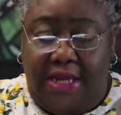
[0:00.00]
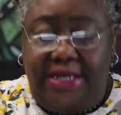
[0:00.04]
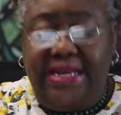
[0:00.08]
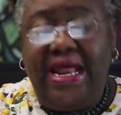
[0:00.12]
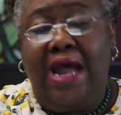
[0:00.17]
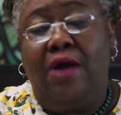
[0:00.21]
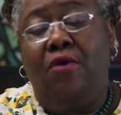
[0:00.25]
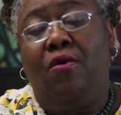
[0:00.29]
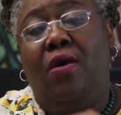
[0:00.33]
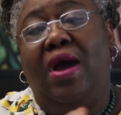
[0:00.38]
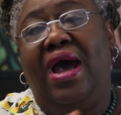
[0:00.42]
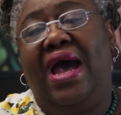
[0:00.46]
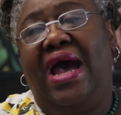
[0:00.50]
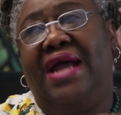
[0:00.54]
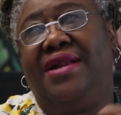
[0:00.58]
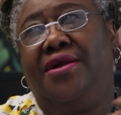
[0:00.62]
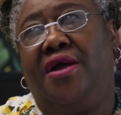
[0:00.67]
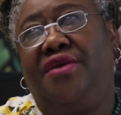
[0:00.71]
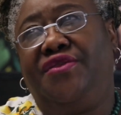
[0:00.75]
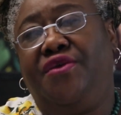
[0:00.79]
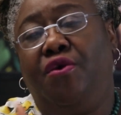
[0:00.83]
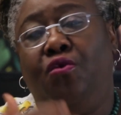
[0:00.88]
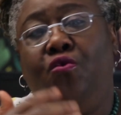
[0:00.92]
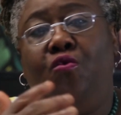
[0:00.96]
Now,
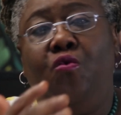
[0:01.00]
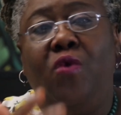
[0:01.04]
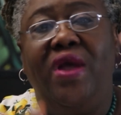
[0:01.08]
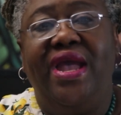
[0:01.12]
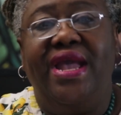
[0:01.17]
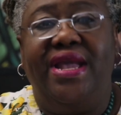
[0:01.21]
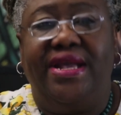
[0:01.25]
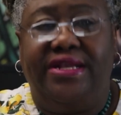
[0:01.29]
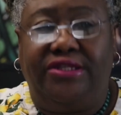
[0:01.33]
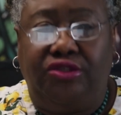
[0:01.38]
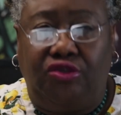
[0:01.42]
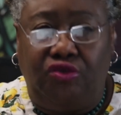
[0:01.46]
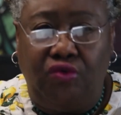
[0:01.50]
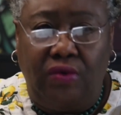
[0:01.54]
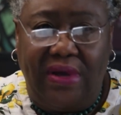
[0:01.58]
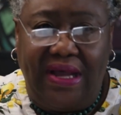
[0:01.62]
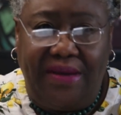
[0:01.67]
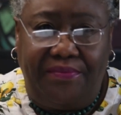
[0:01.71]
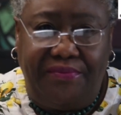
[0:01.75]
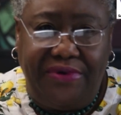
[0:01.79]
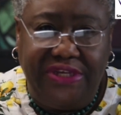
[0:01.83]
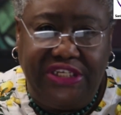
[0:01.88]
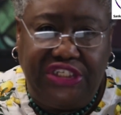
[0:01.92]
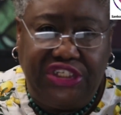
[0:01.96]
another way to
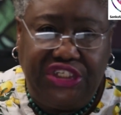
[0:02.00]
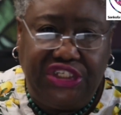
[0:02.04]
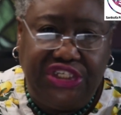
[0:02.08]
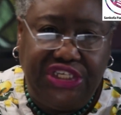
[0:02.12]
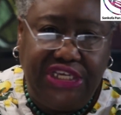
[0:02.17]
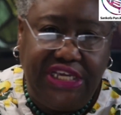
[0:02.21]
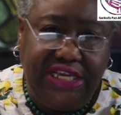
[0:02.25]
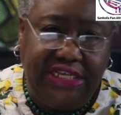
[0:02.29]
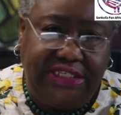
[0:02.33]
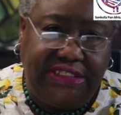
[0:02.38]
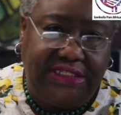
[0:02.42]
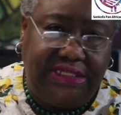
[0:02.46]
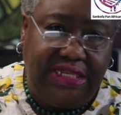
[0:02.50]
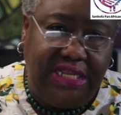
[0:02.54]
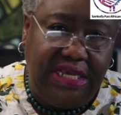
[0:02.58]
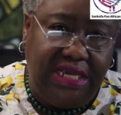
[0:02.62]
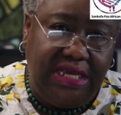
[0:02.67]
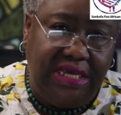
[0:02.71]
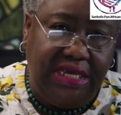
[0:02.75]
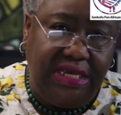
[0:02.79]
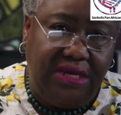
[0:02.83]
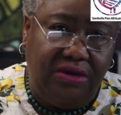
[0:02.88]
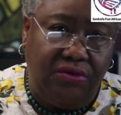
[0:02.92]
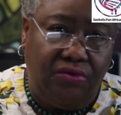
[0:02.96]
appreciate
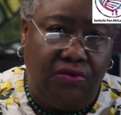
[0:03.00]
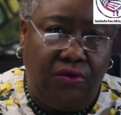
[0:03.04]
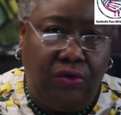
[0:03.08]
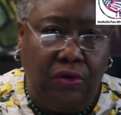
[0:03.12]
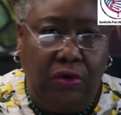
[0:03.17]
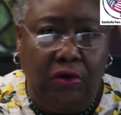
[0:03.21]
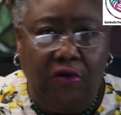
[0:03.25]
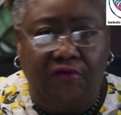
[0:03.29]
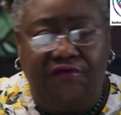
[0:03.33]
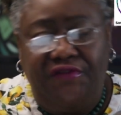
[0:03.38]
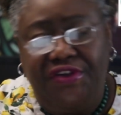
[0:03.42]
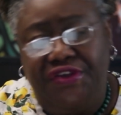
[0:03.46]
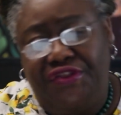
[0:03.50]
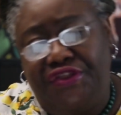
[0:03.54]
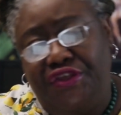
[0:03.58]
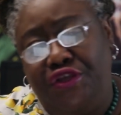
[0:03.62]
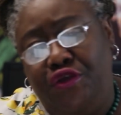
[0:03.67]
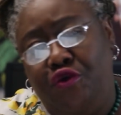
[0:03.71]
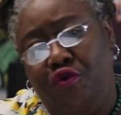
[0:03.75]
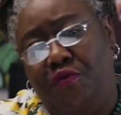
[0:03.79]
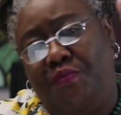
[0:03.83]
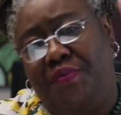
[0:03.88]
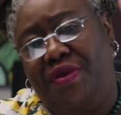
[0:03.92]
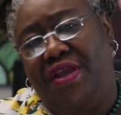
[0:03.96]
the role of
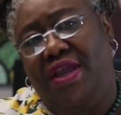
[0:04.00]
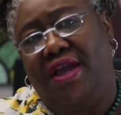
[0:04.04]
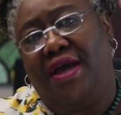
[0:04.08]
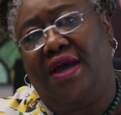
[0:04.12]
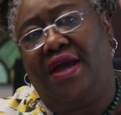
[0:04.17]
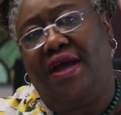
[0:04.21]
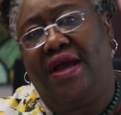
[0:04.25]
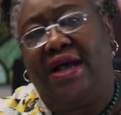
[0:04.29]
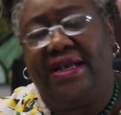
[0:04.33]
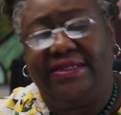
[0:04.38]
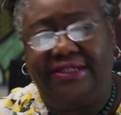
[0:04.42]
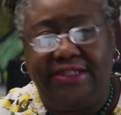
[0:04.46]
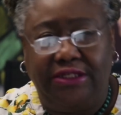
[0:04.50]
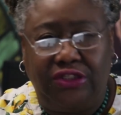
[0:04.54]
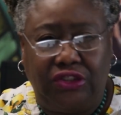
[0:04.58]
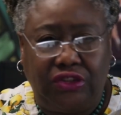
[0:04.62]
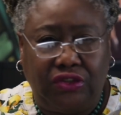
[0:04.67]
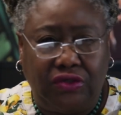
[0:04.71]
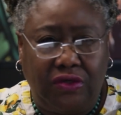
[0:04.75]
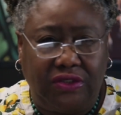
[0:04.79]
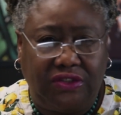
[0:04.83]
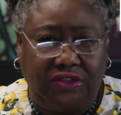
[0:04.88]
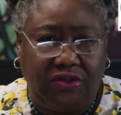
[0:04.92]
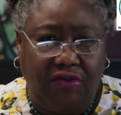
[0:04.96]
Ethiopia as a
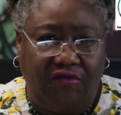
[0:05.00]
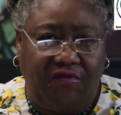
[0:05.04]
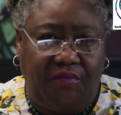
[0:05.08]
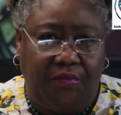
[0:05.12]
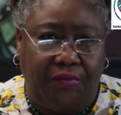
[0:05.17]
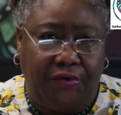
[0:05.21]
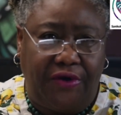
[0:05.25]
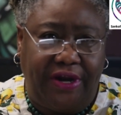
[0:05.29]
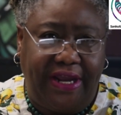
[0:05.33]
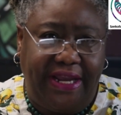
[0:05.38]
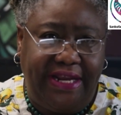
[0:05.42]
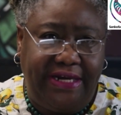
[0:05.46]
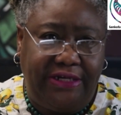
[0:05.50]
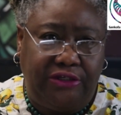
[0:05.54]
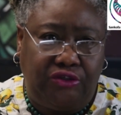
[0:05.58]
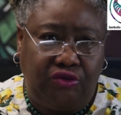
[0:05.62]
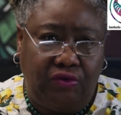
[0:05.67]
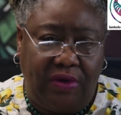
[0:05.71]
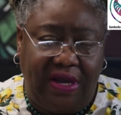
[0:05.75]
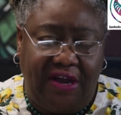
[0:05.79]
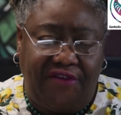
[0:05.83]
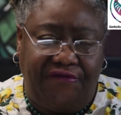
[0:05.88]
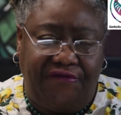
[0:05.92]
source of pride to